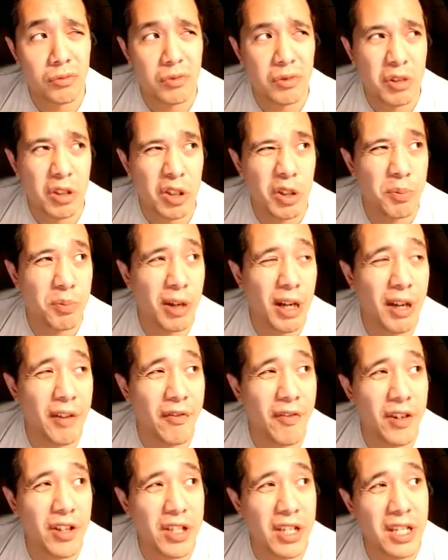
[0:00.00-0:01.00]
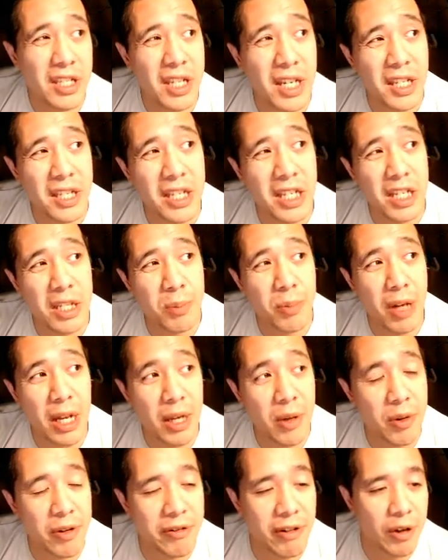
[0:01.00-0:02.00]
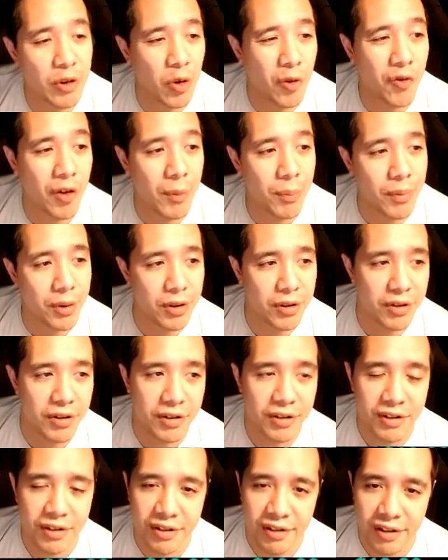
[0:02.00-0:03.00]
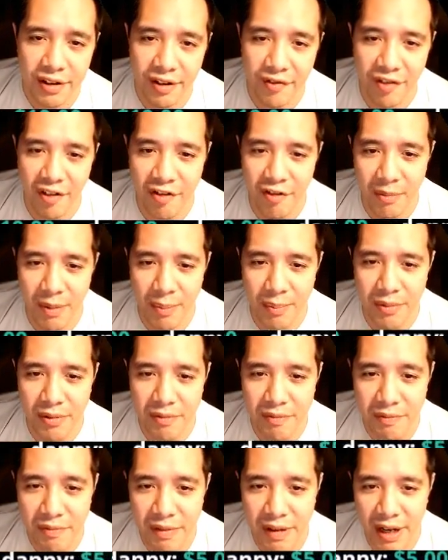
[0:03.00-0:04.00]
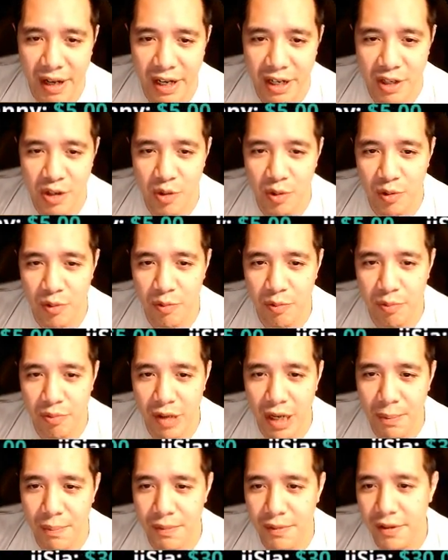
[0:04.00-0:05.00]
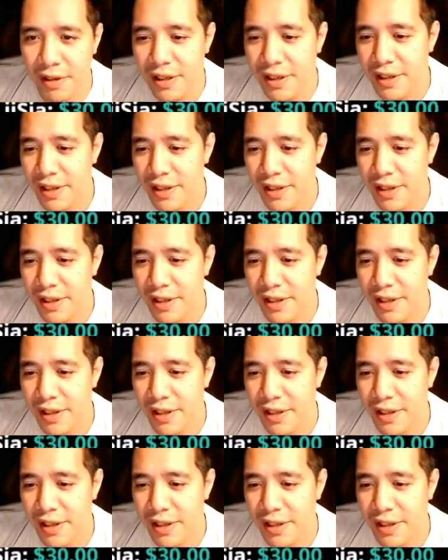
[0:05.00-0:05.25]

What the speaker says: You probably finished SATs probably, what, around November? If I remember high school properly.